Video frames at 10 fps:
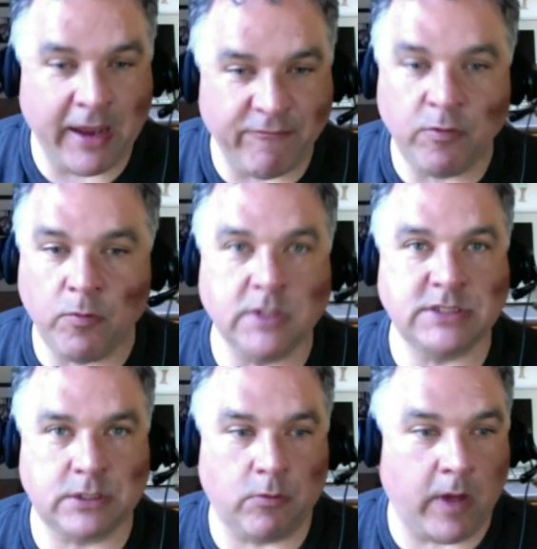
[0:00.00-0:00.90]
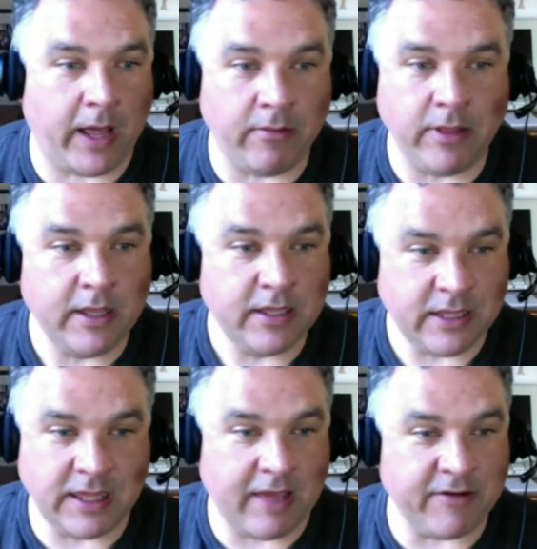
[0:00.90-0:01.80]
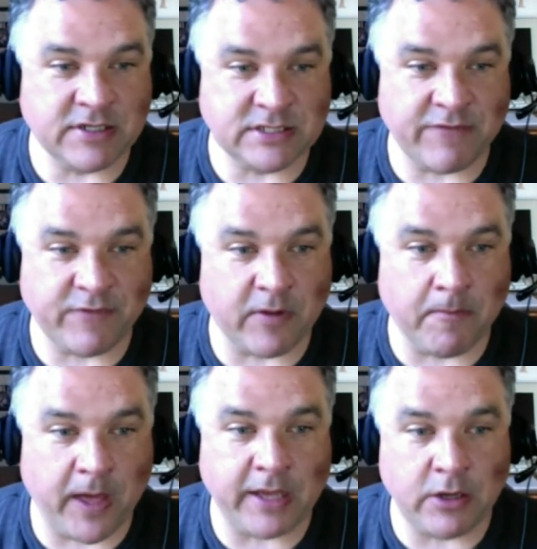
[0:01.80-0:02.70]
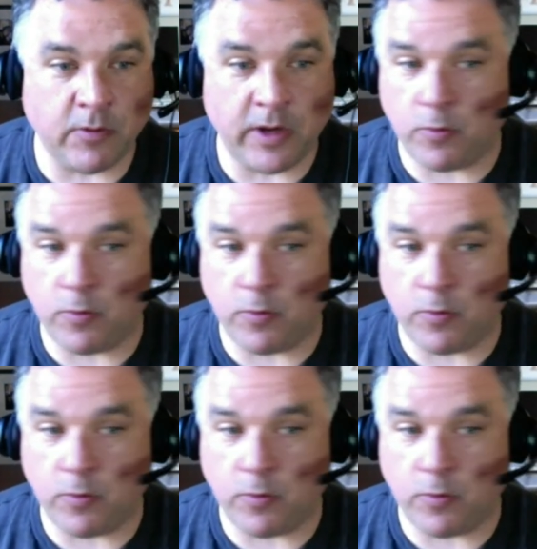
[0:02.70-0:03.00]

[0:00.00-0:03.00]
every once in a while, you get yourself a combined no-hitter.